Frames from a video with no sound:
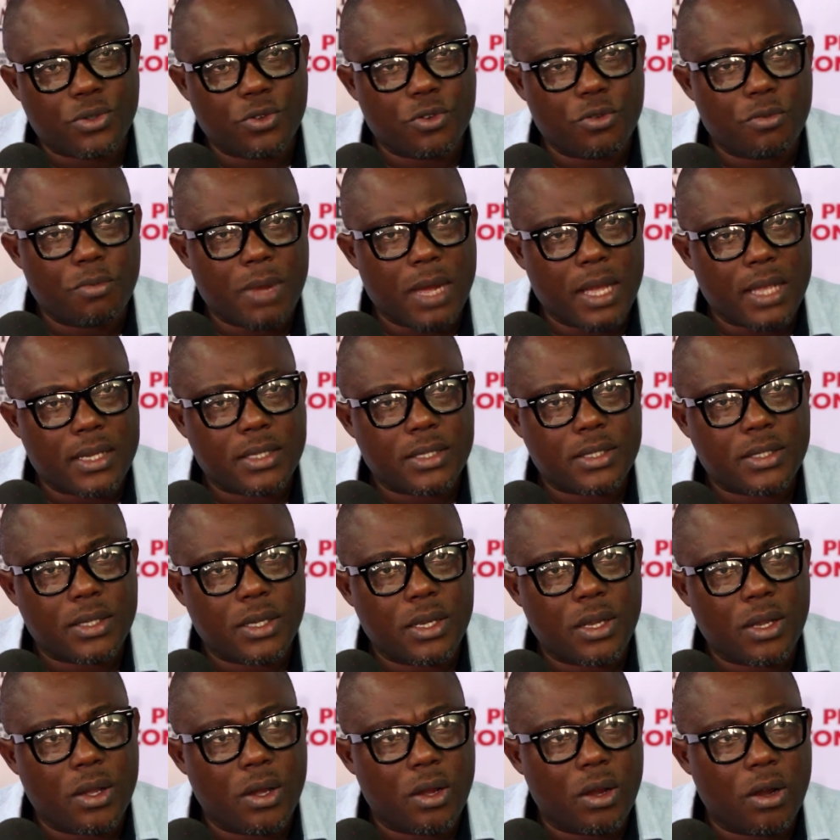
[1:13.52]
too much
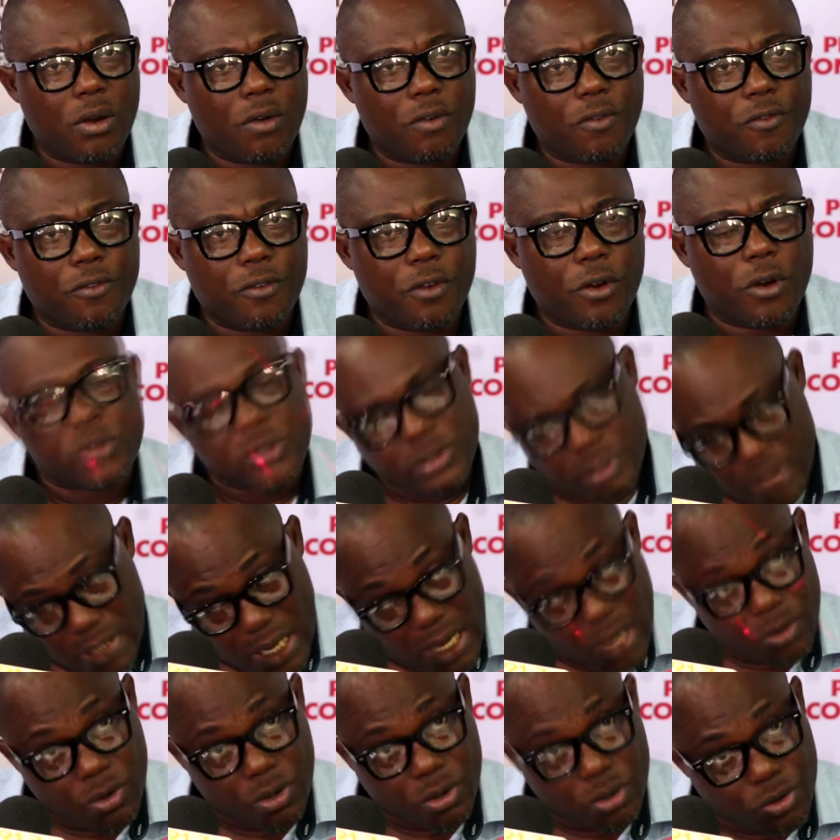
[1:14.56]
of or
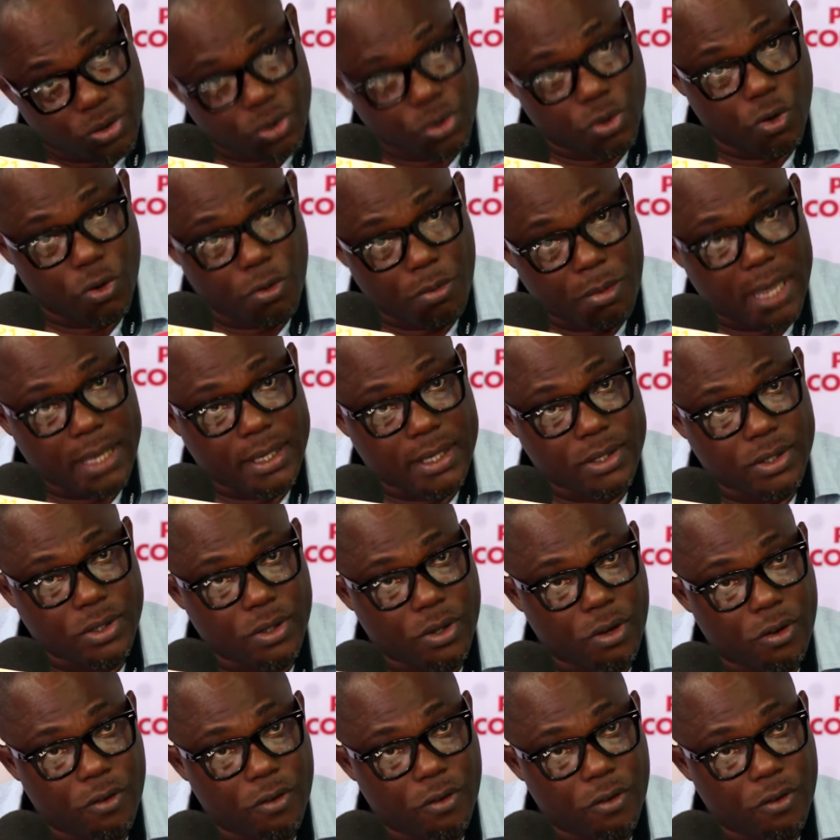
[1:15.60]
they are not so much